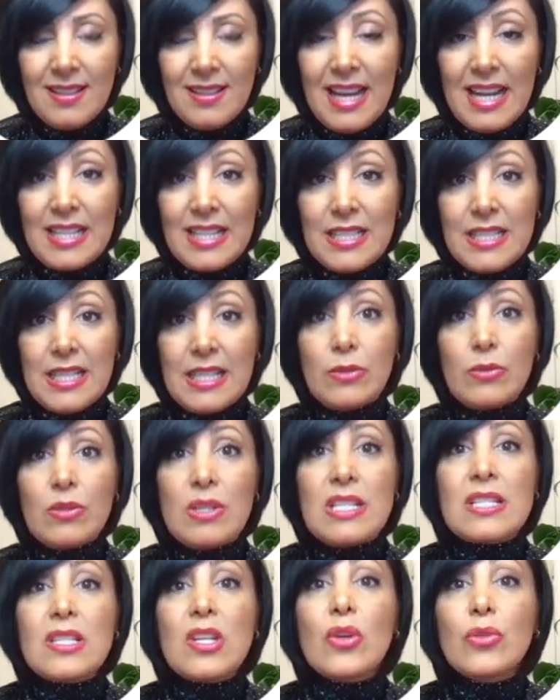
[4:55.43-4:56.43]
and
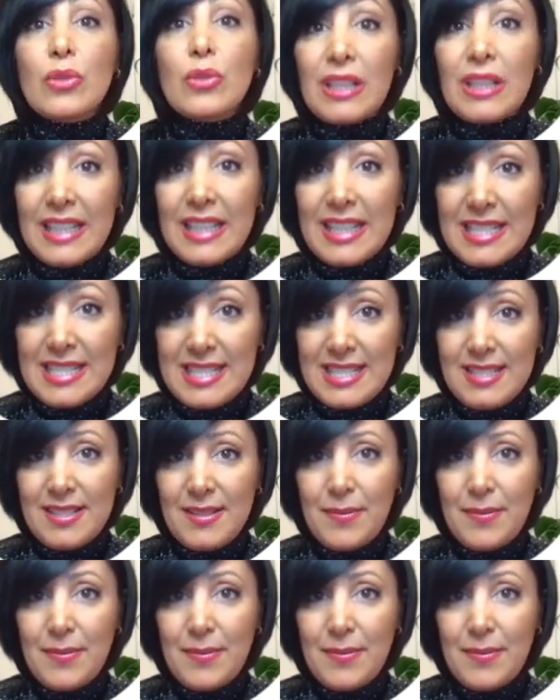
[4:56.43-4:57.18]
decreased on release.